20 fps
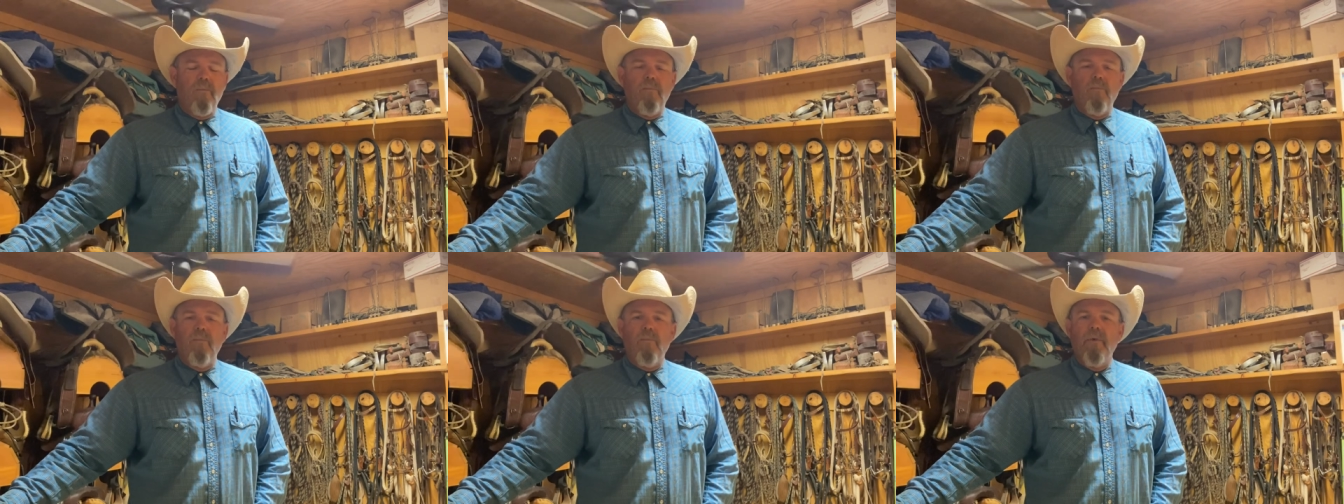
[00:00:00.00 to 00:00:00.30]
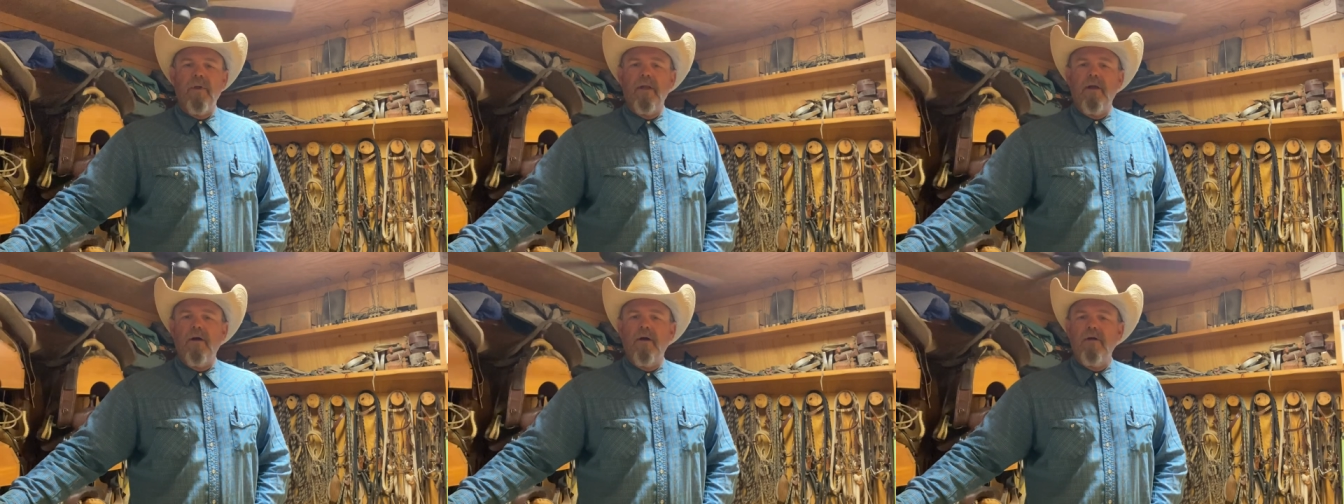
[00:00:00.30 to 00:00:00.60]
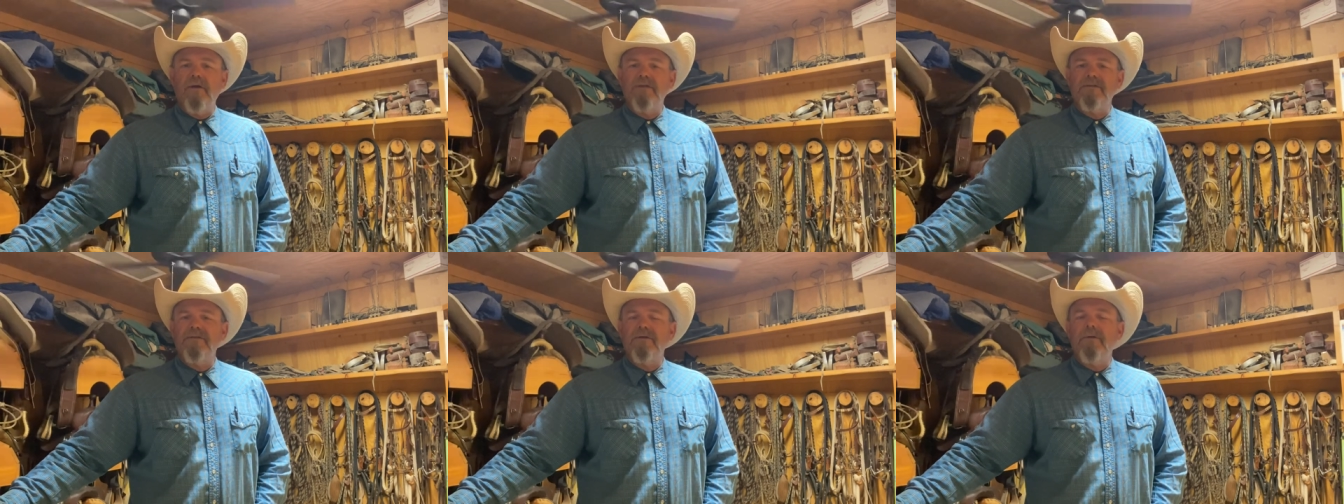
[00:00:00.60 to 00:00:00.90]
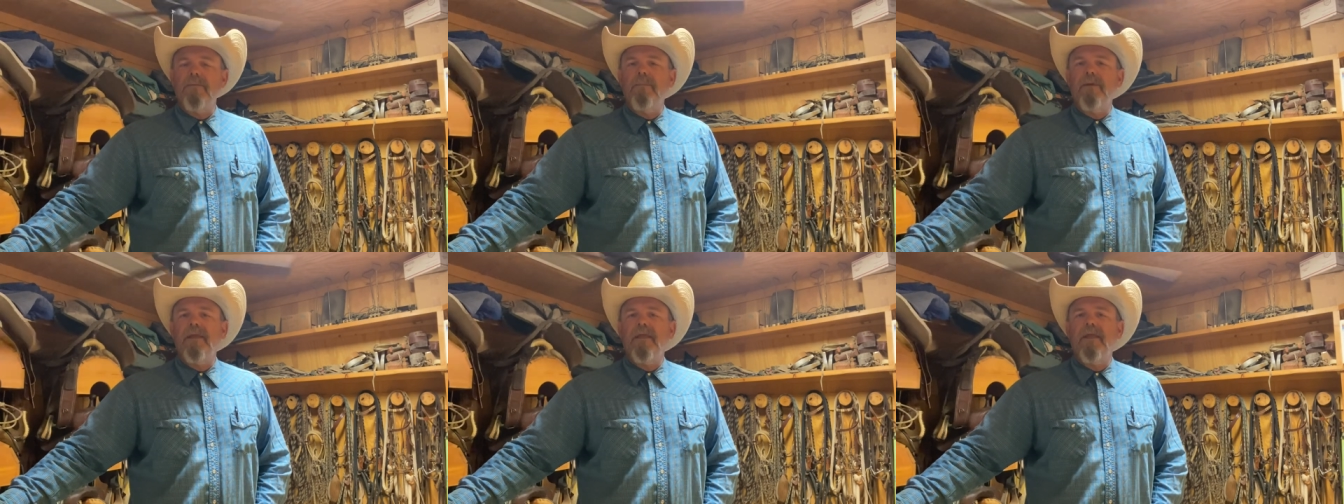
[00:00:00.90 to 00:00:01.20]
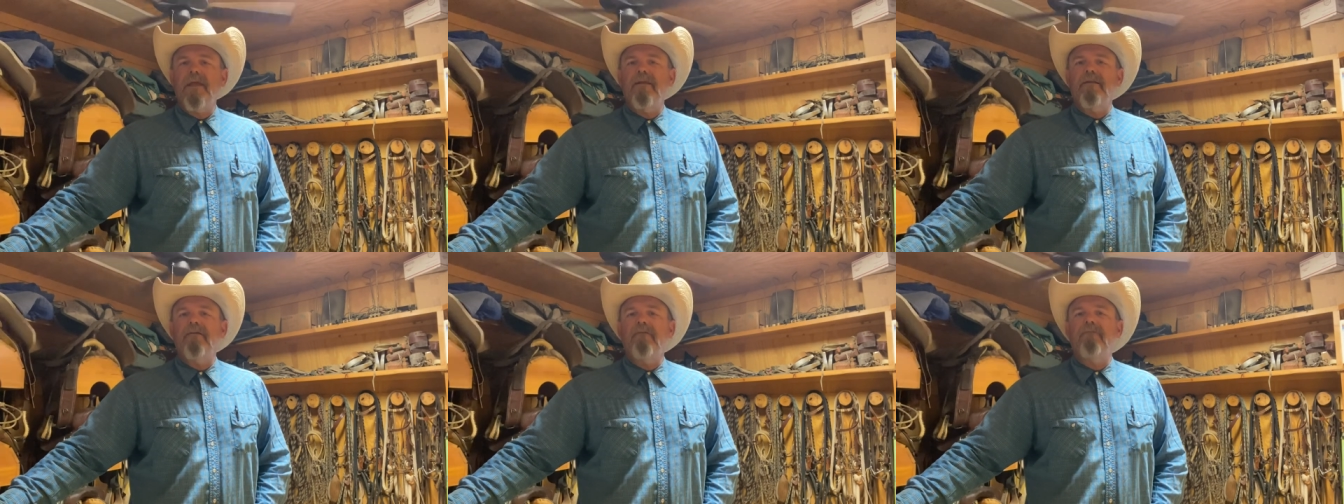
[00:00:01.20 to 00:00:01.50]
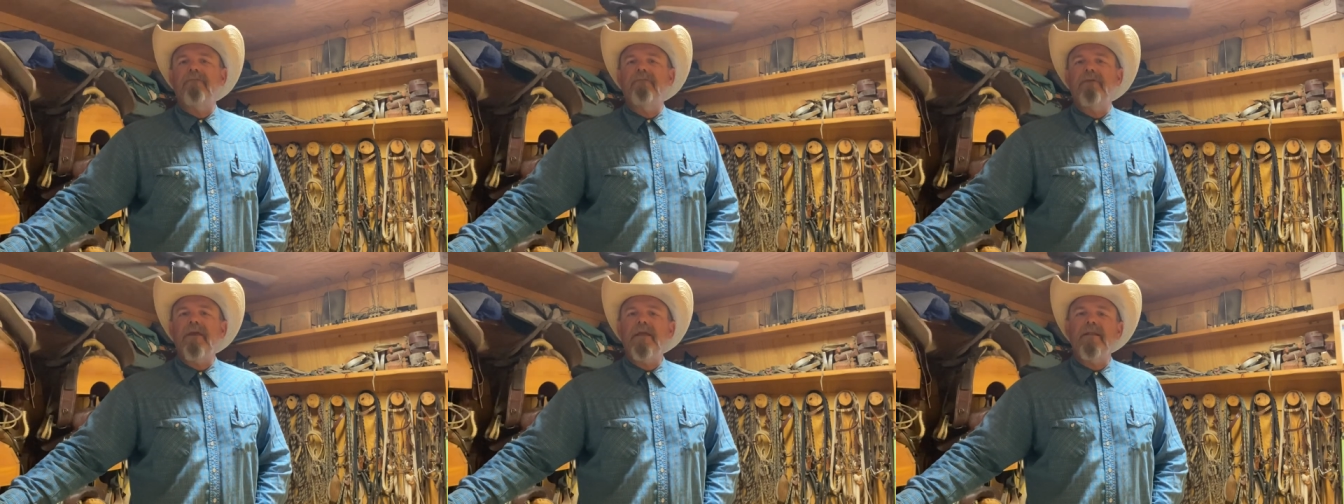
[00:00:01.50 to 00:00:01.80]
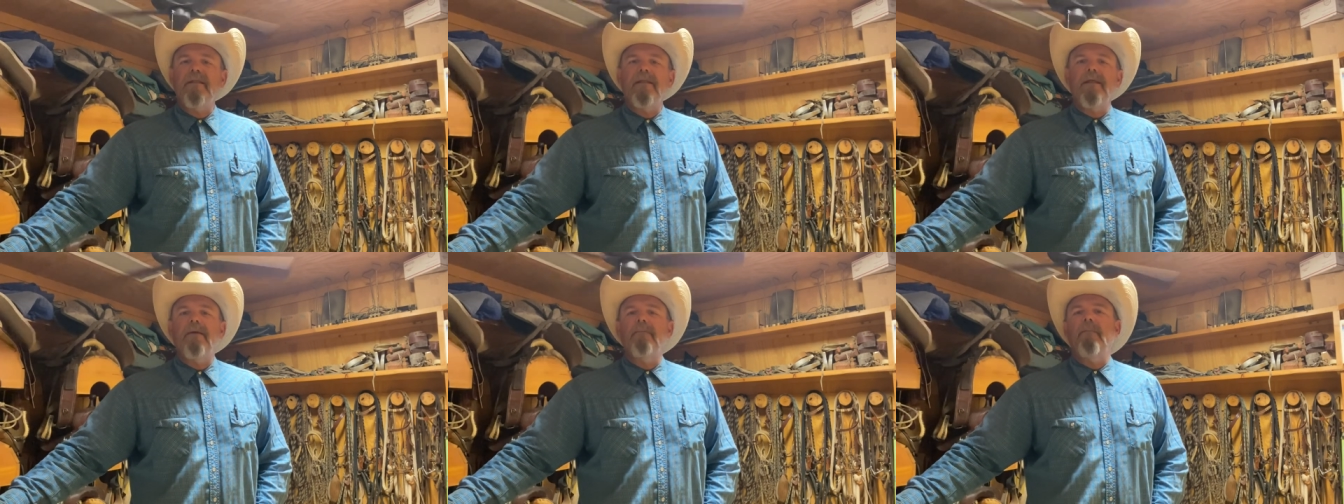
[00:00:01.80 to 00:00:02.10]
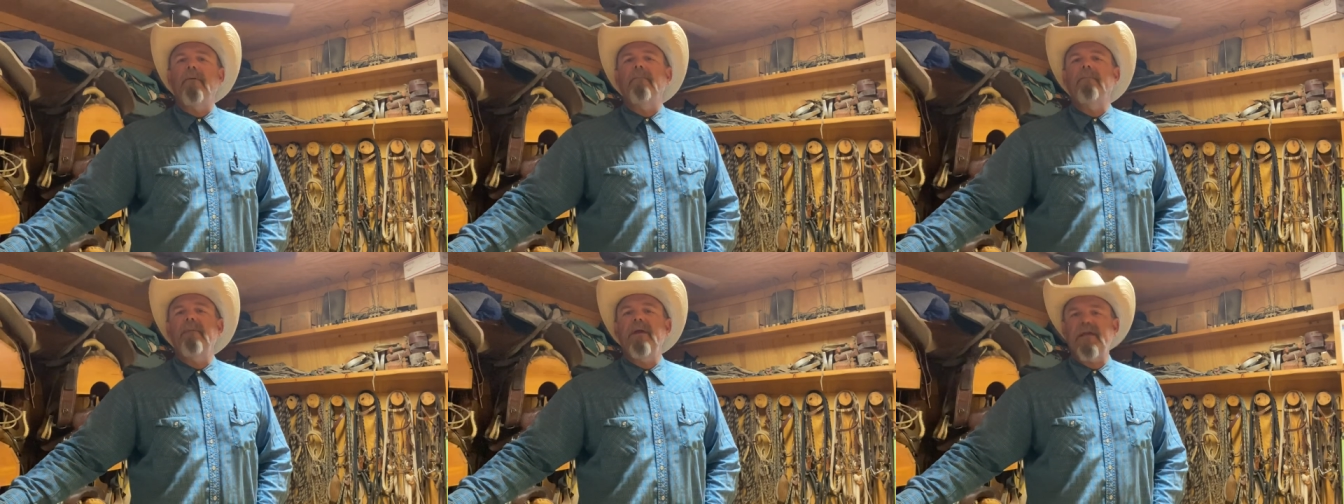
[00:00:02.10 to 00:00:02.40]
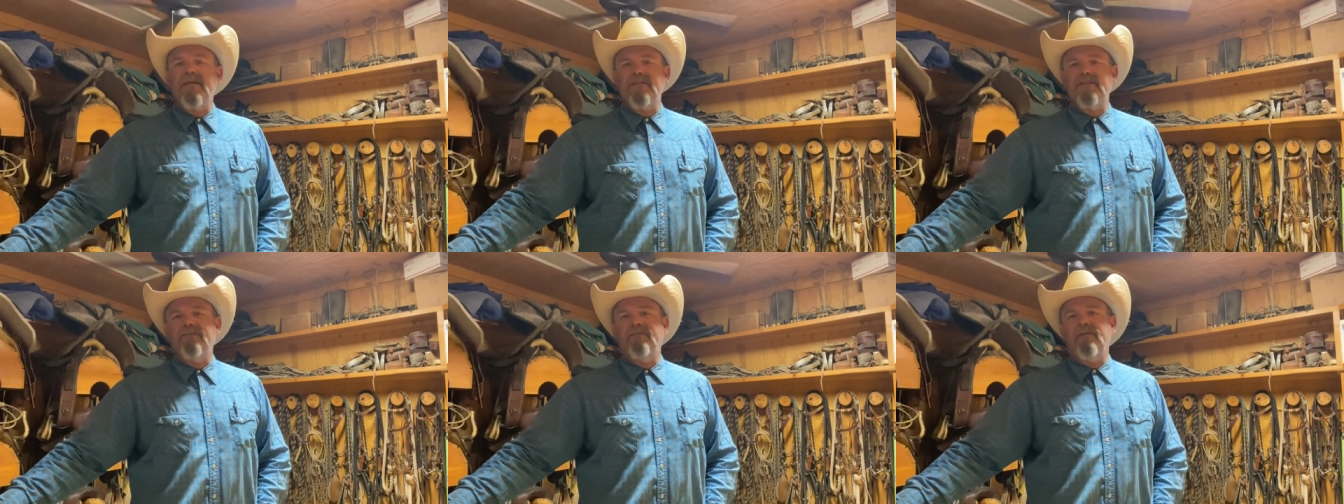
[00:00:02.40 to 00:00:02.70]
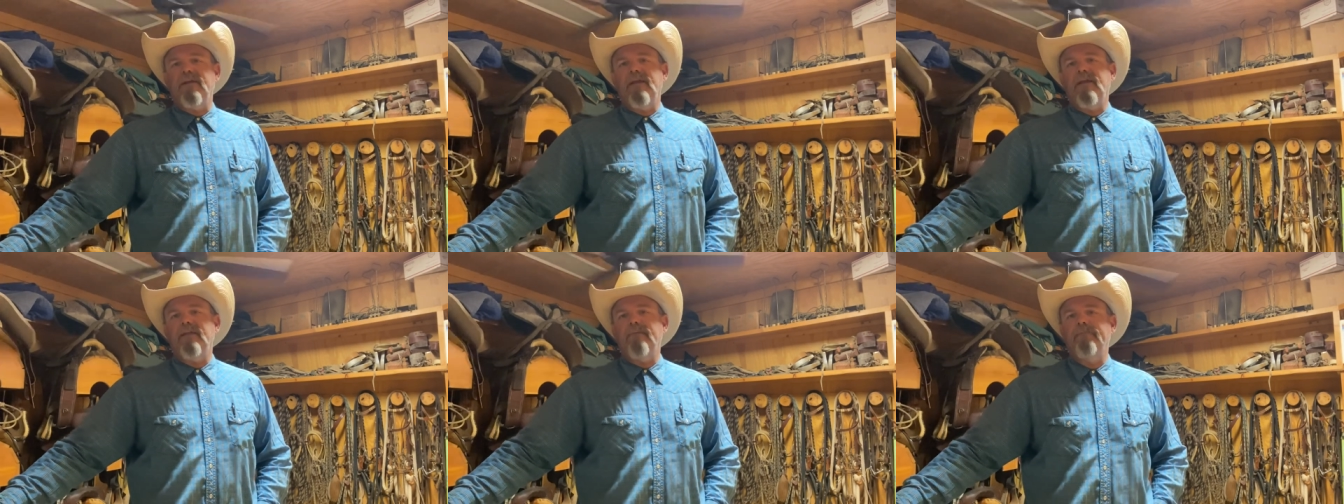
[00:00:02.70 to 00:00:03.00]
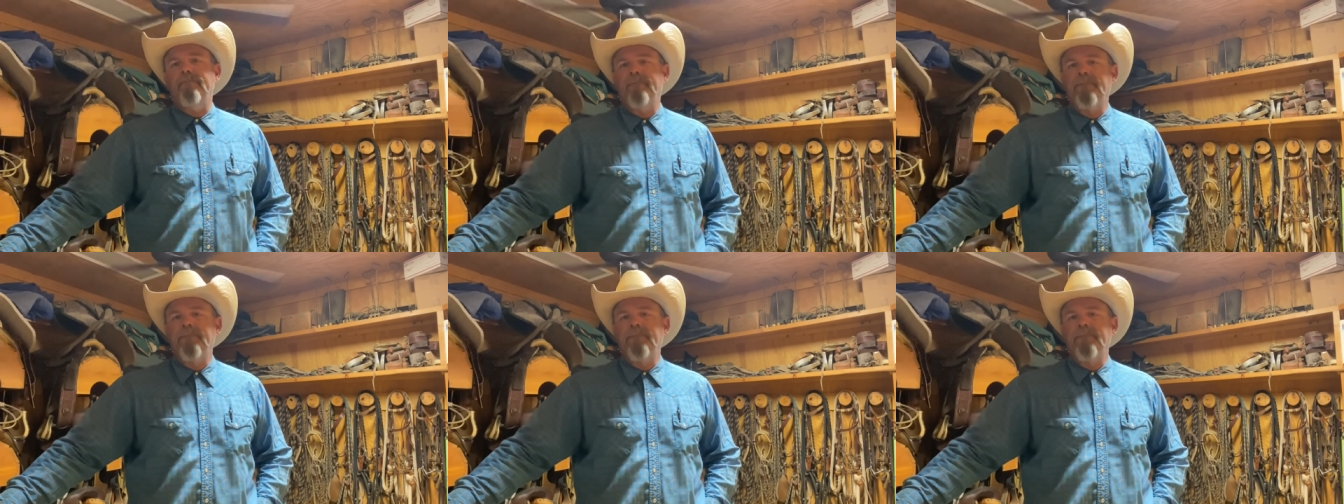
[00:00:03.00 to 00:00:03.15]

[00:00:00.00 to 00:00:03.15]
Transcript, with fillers: we also begin to feed them a mixed feed